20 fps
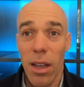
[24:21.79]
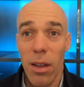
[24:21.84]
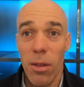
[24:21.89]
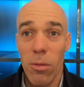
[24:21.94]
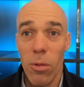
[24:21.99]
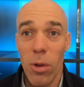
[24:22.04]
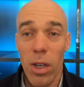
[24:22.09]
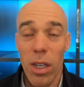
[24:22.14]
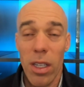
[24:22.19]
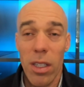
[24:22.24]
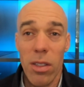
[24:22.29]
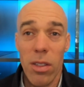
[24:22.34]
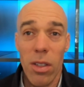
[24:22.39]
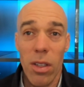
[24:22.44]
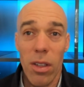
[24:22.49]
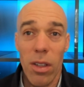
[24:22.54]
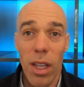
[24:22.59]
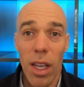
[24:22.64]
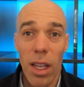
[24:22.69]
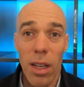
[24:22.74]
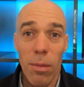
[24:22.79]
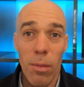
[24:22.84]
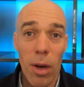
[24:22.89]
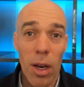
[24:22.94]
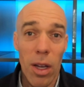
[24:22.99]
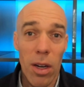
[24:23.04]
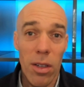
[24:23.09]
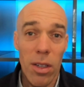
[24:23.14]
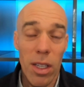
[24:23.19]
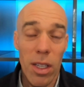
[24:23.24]
working to end
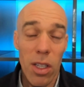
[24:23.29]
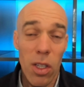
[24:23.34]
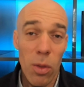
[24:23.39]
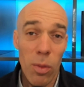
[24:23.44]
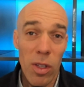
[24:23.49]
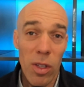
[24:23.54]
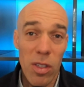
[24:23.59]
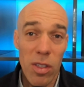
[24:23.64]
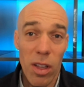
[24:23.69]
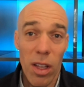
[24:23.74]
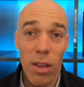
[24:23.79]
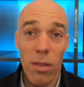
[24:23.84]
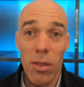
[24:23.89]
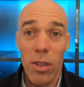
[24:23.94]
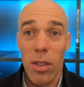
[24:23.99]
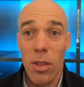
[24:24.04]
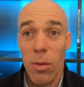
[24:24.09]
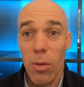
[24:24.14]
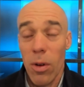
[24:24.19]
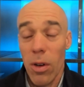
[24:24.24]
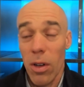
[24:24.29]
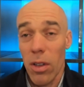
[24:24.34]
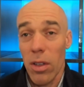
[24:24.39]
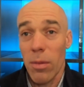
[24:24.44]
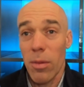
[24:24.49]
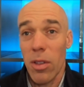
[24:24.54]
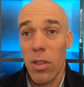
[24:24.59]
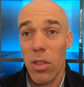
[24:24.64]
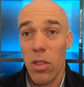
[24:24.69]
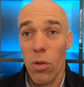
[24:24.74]
modern day human slavery in the world. I
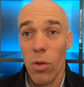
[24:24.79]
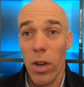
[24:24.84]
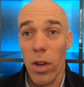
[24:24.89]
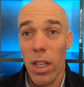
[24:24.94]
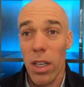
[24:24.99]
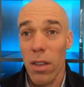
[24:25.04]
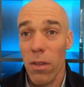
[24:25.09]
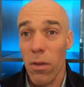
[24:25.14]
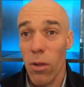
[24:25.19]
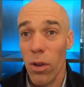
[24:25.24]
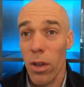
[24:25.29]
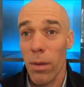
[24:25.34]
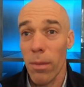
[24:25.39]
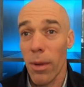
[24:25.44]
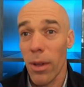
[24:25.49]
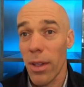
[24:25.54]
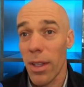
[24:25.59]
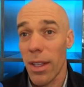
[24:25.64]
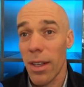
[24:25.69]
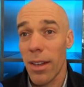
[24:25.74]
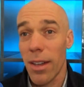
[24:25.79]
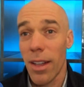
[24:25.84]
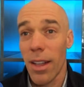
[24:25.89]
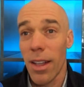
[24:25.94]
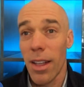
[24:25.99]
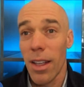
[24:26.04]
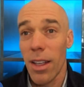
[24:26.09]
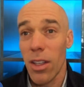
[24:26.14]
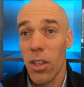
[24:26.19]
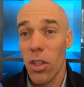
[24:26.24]
mean, there's 20 to 40 million
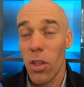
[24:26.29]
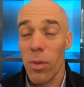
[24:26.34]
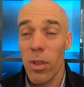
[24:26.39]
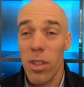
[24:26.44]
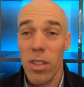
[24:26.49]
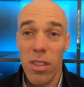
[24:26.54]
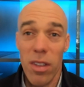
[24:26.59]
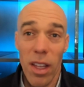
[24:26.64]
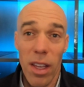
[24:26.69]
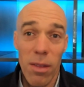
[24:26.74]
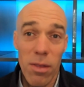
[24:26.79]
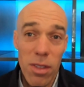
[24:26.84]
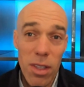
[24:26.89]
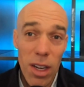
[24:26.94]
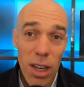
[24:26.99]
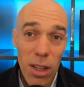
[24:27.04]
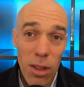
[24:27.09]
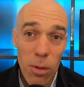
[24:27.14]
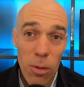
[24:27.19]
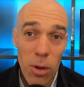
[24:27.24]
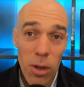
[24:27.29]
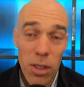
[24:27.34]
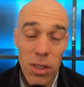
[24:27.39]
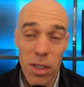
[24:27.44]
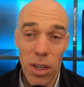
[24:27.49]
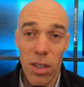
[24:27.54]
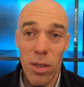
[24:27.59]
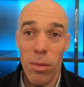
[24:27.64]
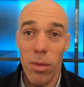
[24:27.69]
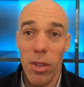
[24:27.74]
human slaves today in the world. It's
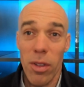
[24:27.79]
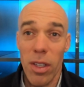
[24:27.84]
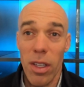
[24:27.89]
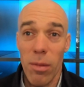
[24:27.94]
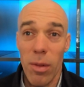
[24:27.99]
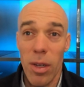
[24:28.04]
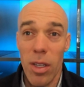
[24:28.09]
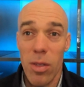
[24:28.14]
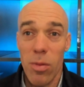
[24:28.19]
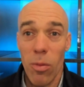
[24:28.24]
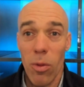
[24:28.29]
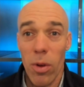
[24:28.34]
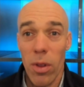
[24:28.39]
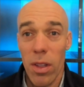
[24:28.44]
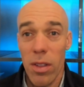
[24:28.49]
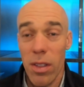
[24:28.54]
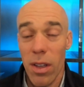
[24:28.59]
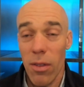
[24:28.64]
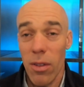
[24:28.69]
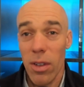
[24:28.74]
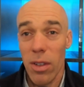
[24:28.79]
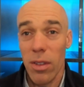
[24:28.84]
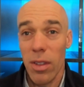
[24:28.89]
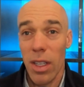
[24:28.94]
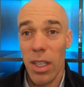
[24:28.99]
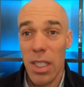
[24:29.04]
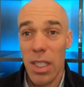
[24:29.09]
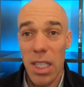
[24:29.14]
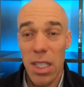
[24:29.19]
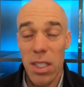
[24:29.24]
hard to believe, but it's more than has ever
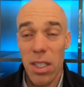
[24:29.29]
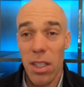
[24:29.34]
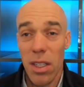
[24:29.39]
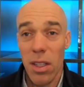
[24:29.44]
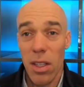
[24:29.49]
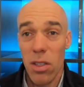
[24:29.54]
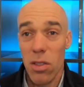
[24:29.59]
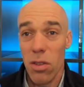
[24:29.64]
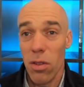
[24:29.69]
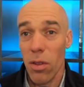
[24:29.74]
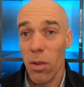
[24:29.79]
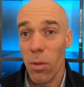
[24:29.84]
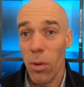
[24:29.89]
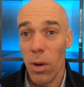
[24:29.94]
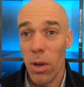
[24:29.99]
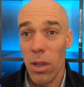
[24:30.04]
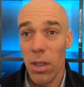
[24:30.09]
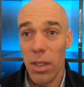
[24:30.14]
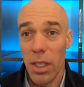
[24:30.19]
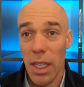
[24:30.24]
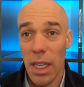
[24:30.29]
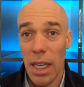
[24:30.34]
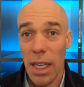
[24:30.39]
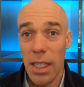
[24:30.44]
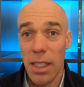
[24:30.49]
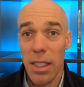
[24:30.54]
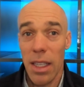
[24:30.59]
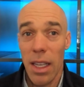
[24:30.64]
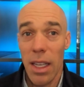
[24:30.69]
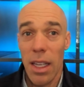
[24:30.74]
existed in the history of the world,
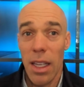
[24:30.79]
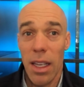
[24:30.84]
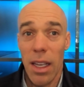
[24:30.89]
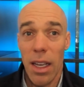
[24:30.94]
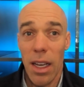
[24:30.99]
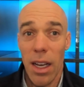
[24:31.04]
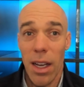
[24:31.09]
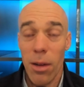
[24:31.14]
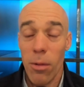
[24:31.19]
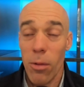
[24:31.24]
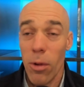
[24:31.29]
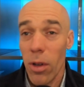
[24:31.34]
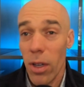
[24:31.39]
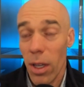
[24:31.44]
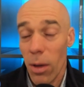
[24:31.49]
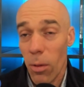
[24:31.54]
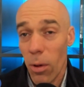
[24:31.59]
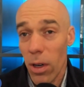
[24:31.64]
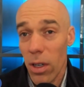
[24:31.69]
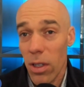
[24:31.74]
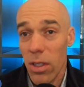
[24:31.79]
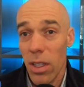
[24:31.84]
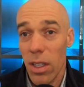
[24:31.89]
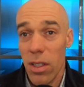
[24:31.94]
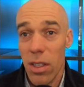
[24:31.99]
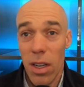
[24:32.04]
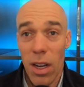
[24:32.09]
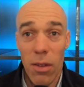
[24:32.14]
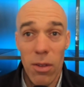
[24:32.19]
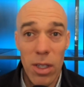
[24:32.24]
and it will get worse. It's
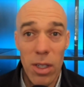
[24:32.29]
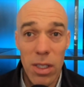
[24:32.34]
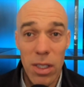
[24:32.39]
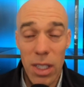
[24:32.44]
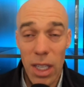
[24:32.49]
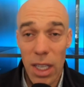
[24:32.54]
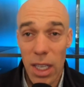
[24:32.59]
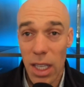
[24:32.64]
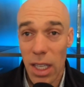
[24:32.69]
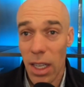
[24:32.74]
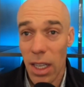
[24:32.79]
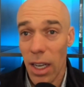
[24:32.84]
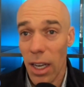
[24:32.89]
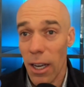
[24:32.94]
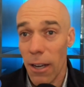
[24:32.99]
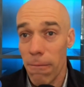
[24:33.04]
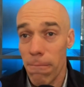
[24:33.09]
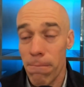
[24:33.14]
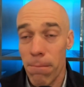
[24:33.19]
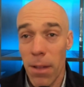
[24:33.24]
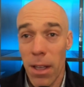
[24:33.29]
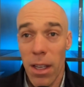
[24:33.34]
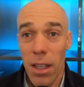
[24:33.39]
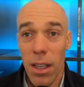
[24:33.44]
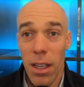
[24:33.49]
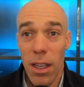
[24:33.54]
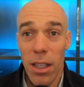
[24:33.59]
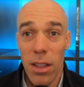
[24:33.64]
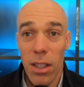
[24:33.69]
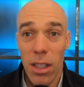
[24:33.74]
in every city,
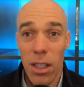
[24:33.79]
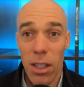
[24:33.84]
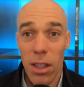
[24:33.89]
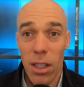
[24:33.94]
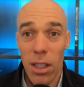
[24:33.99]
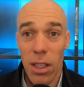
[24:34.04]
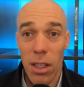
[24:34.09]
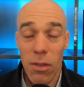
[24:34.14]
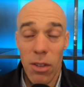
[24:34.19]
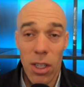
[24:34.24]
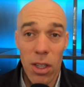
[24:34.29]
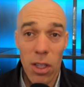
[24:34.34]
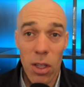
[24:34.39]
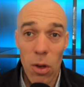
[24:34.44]
even in the